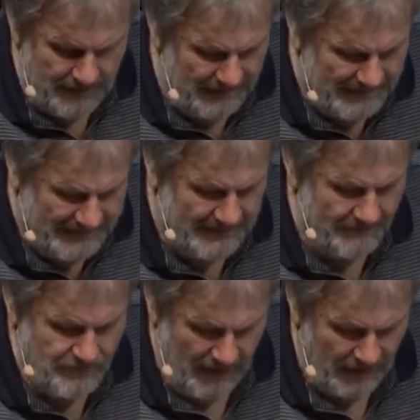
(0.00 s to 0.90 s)
is
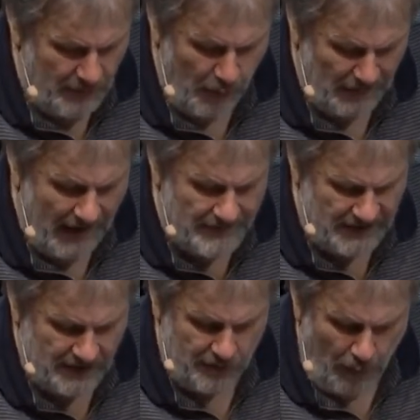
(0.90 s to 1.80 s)
an
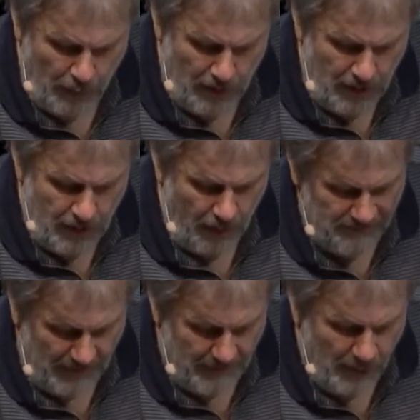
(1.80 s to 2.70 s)
organic whole of
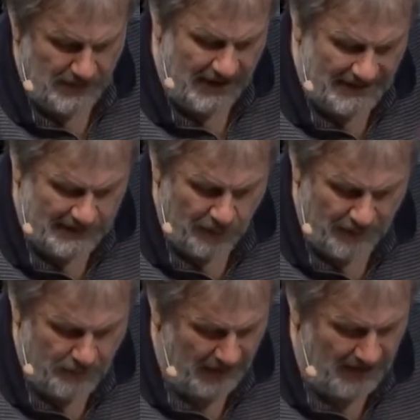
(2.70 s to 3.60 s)
harmonious
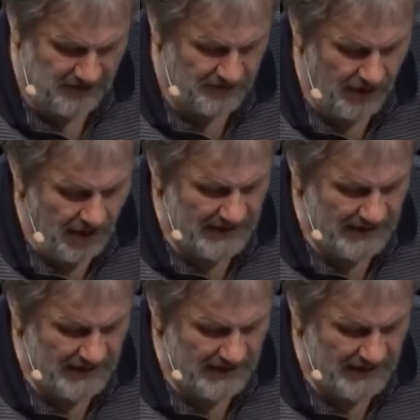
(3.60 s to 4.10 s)
collaboration,